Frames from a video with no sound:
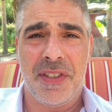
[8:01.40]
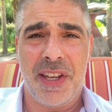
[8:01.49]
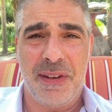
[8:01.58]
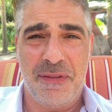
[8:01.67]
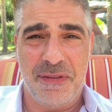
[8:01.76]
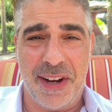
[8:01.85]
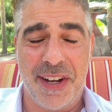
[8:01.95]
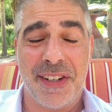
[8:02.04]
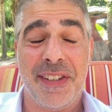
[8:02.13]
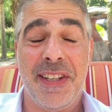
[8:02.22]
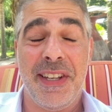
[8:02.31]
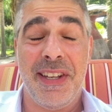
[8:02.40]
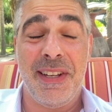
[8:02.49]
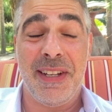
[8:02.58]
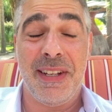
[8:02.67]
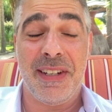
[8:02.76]
thing
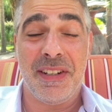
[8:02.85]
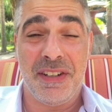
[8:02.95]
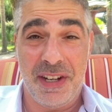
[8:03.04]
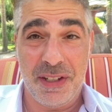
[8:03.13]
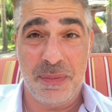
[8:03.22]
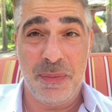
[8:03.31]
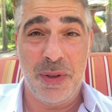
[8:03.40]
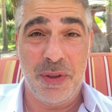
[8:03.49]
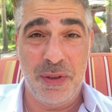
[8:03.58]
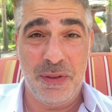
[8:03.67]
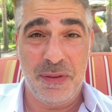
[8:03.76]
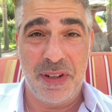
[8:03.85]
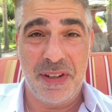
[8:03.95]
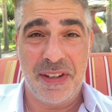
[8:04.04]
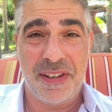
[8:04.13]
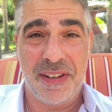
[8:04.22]
finally does move,
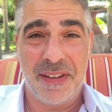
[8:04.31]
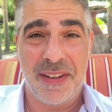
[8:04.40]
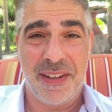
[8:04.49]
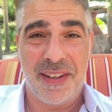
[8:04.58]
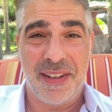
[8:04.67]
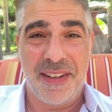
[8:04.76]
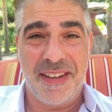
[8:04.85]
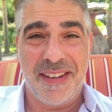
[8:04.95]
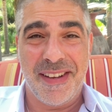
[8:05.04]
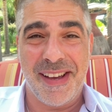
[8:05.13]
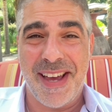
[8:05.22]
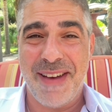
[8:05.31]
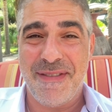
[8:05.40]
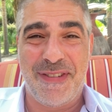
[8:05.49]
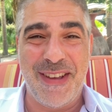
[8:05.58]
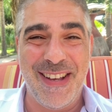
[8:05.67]
I have
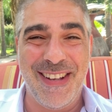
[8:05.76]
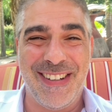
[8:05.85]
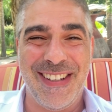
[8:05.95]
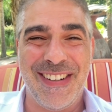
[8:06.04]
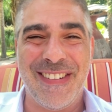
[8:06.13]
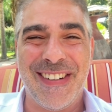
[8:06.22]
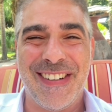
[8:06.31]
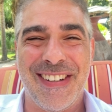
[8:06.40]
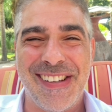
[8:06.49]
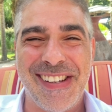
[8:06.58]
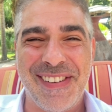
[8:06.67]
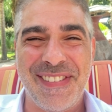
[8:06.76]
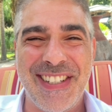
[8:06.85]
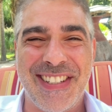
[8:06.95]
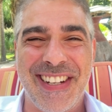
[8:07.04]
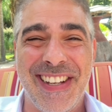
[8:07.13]
a feeling we're all going to be
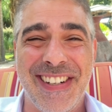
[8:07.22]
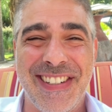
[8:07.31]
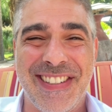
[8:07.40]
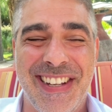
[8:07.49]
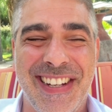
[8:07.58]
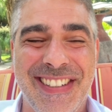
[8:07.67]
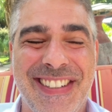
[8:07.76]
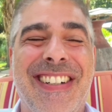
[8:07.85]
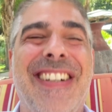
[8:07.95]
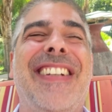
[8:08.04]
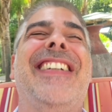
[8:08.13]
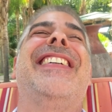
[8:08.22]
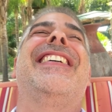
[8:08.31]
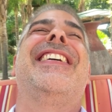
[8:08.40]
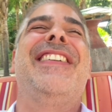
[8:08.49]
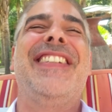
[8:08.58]
sitting here saying, darn it,
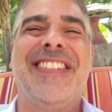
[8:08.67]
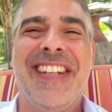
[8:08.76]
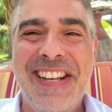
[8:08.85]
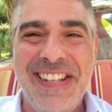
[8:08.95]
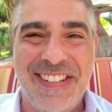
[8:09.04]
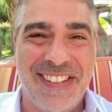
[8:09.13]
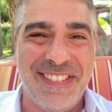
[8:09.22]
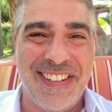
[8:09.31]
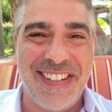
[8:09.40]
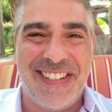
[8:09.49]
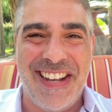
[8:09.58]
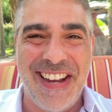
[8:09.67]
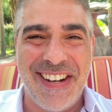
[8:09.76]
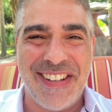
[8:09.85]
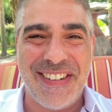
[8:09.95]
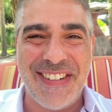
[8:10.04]
I wish silver had stayed
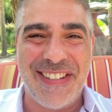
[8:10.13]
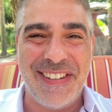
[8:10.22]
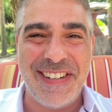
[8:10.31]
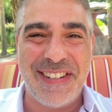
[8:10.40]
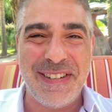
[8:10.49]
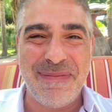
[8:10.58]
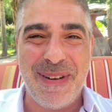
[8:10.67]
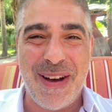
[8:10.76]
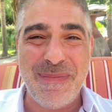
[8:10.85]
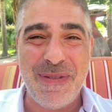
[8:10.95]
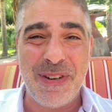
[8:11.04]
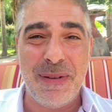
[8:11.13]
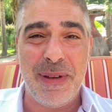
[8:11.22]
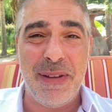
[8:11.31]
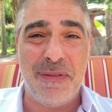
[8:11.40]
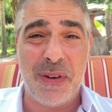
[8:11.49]
lower so I could have bought more
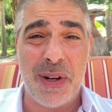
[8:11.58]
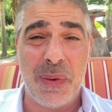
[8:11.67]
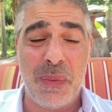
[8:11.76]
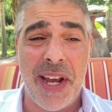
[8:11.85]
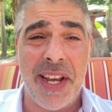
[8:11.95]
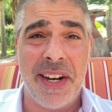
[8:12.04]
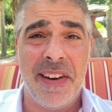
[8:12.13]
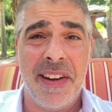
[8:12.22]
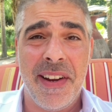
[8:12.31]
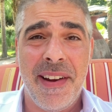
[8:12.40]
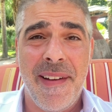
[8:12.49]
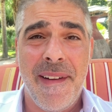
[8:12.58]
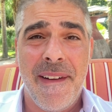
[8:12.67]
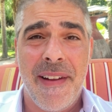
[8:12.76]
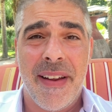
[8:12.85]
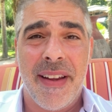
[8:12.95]
before it went.
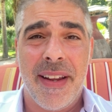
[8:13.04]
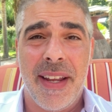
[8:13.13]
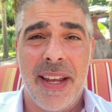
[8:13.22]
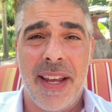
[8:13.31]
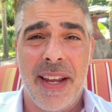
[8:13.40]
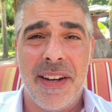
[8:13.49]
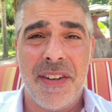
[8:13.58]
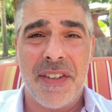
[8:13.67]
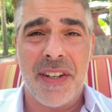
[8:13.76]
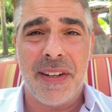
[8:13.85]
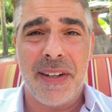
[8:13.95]
And, you